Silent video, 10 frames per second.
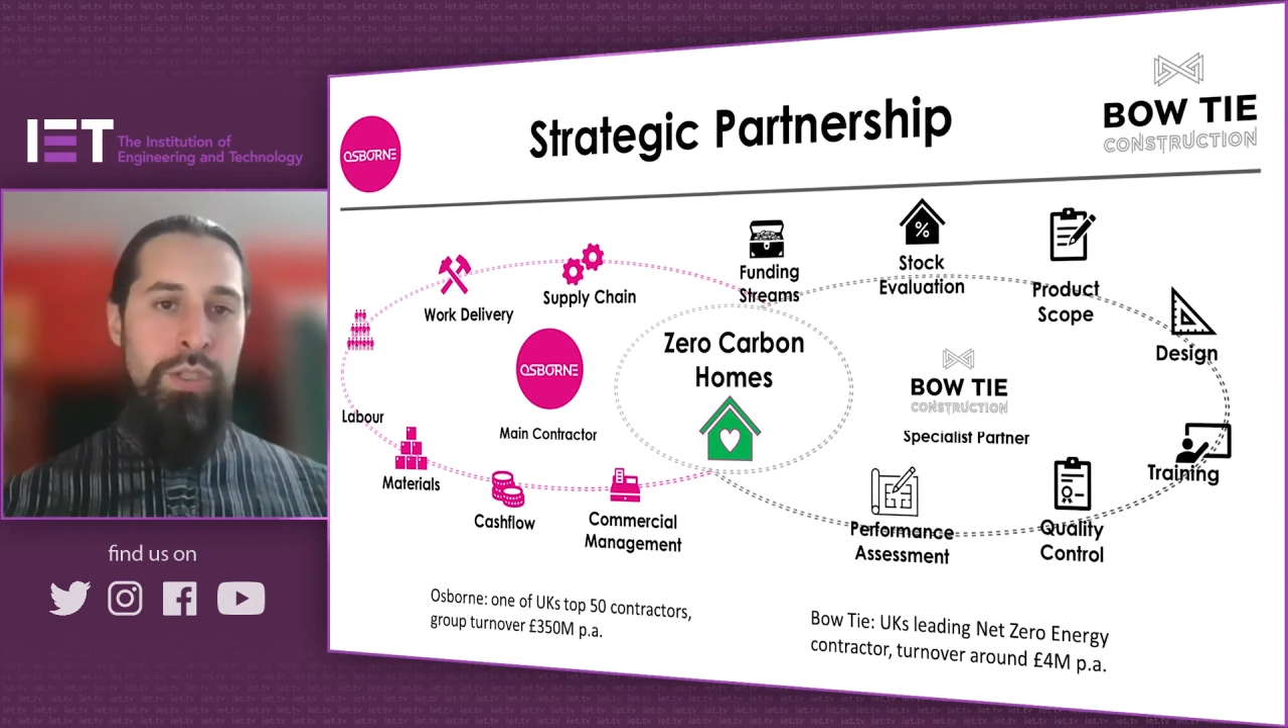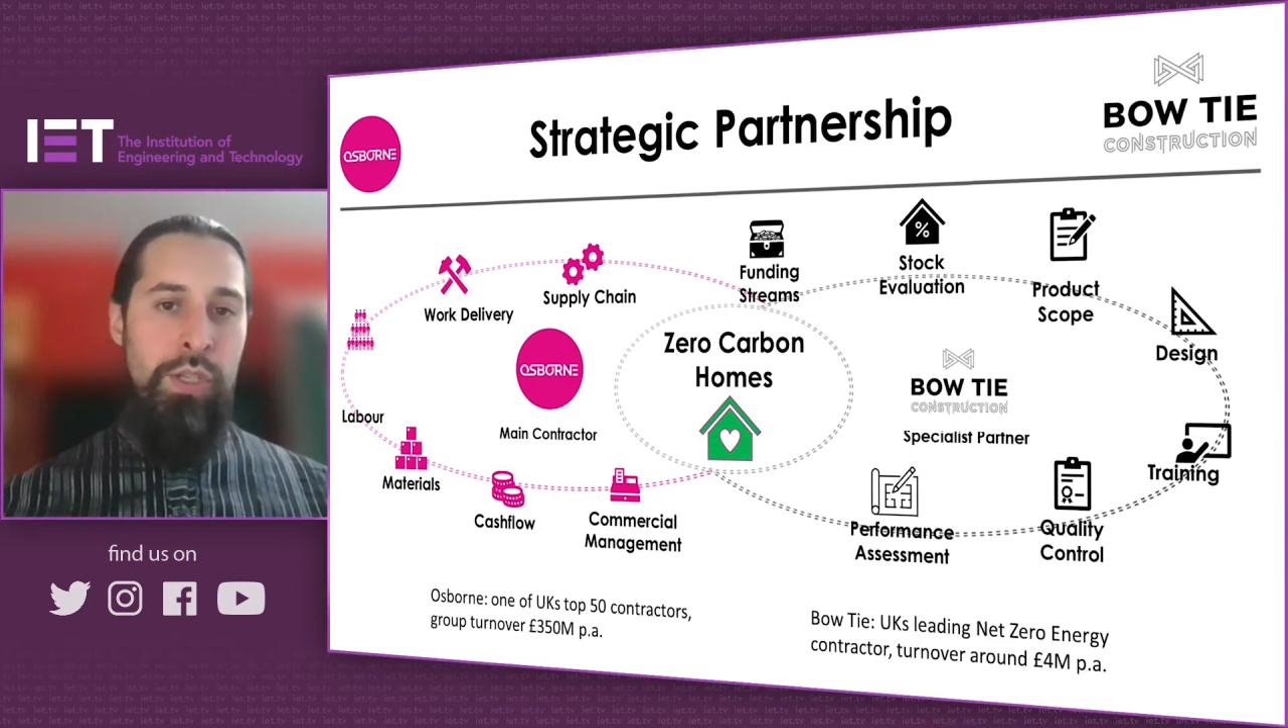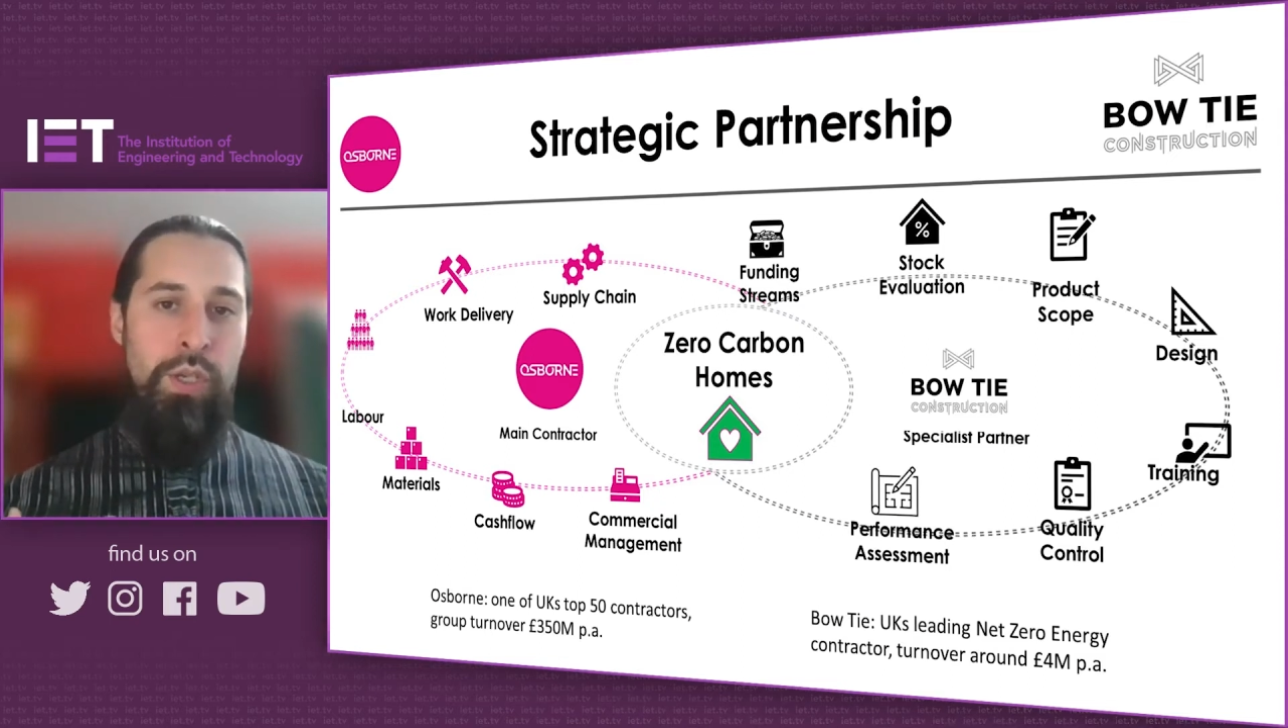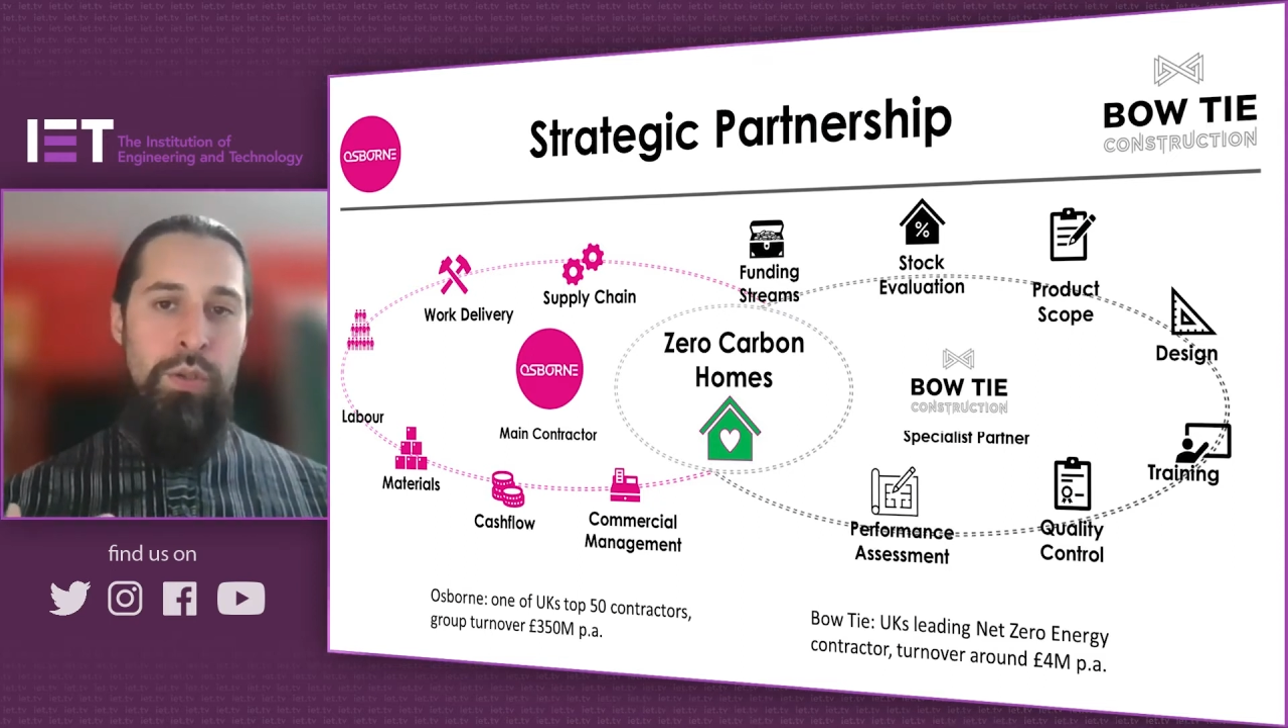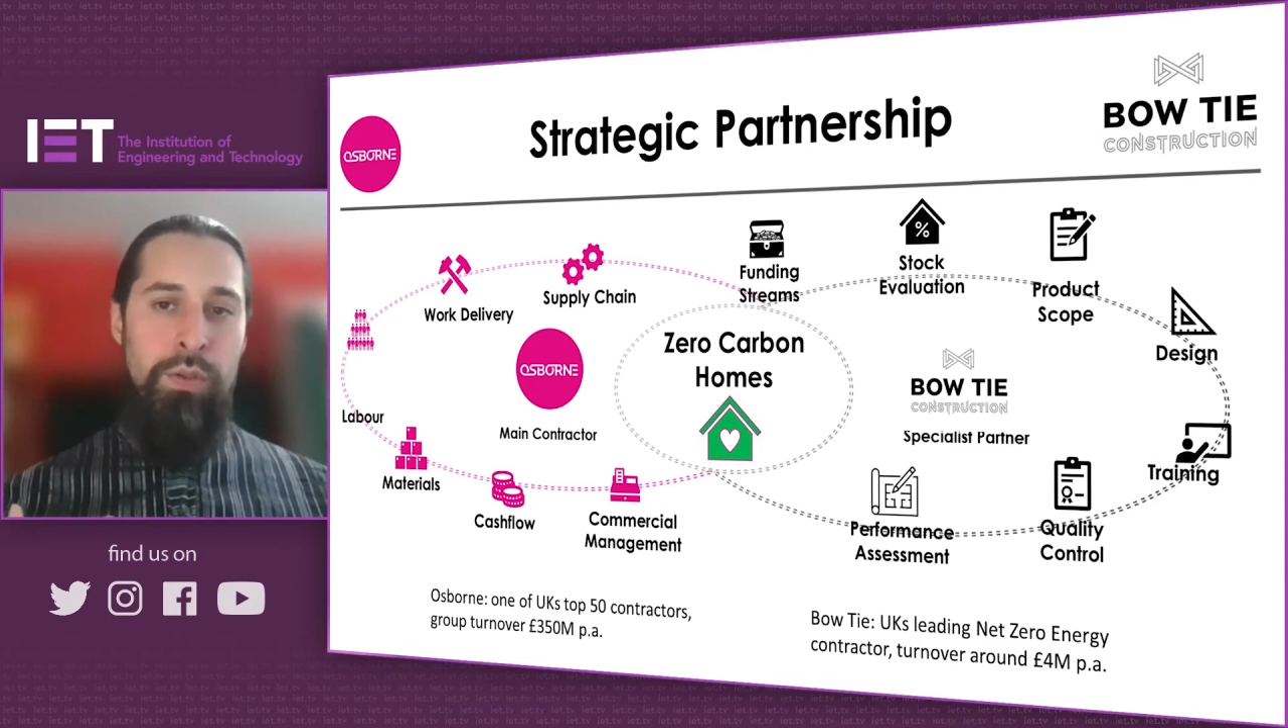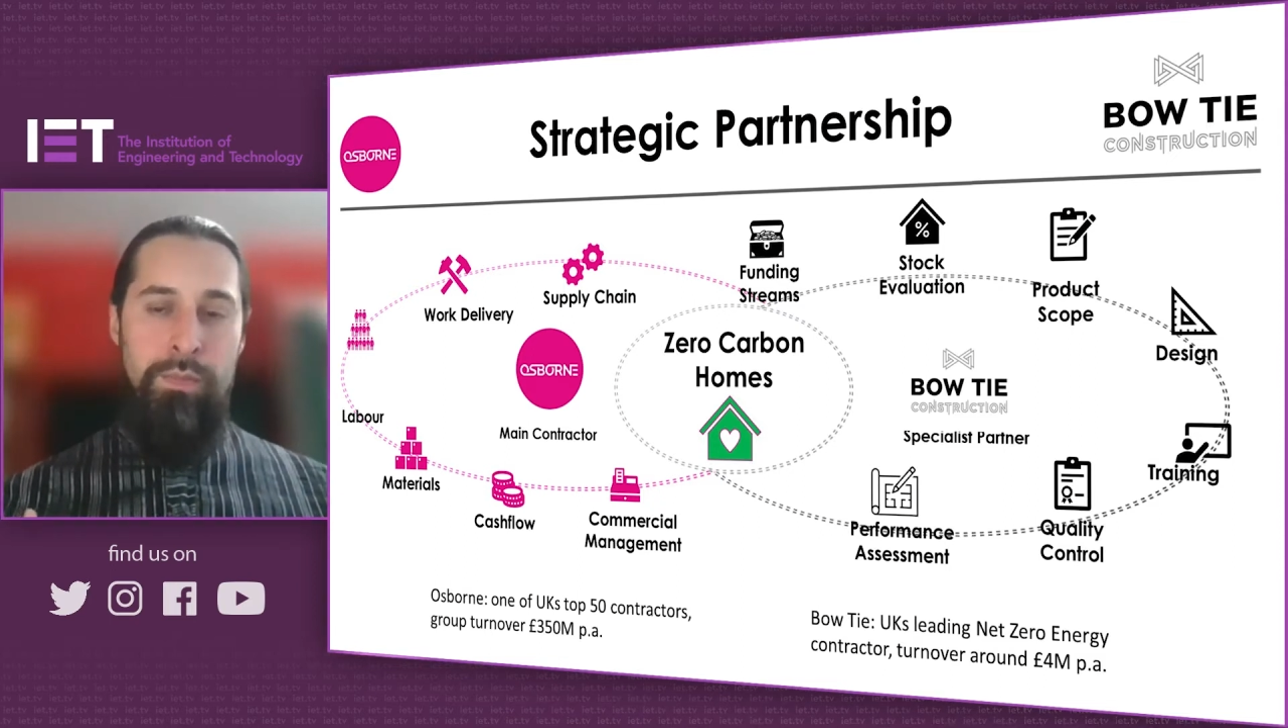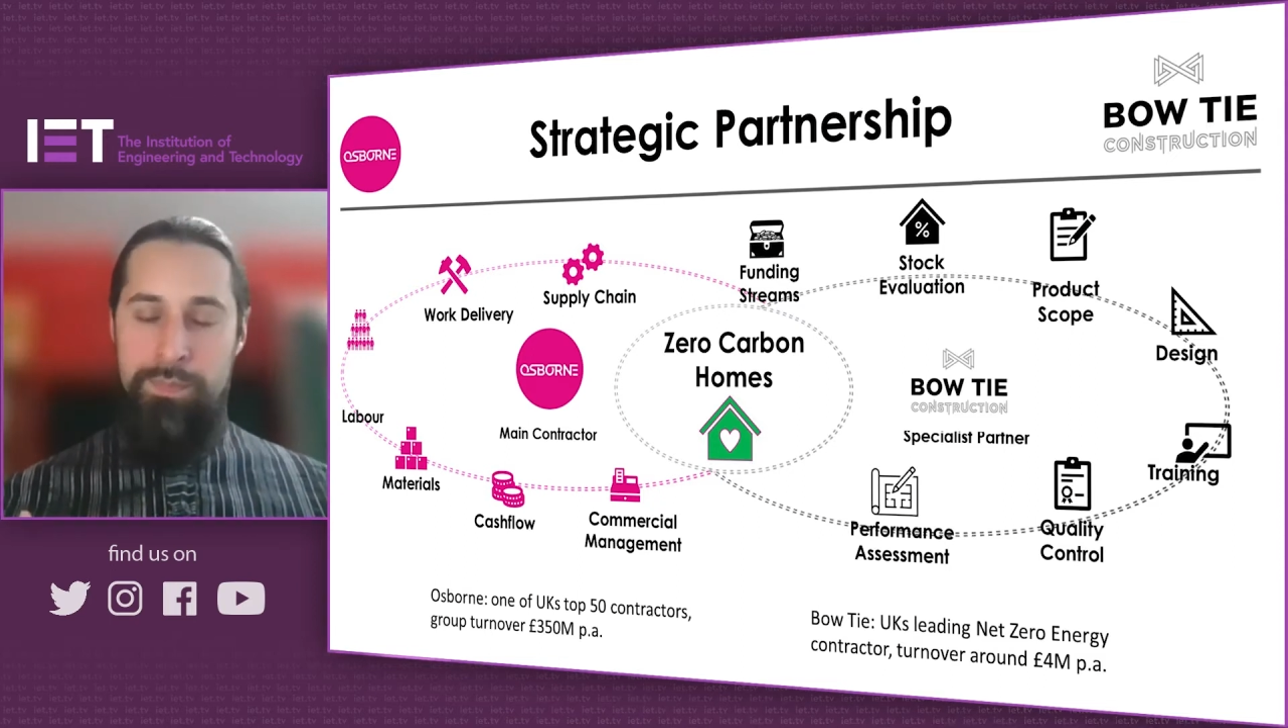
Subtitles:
to do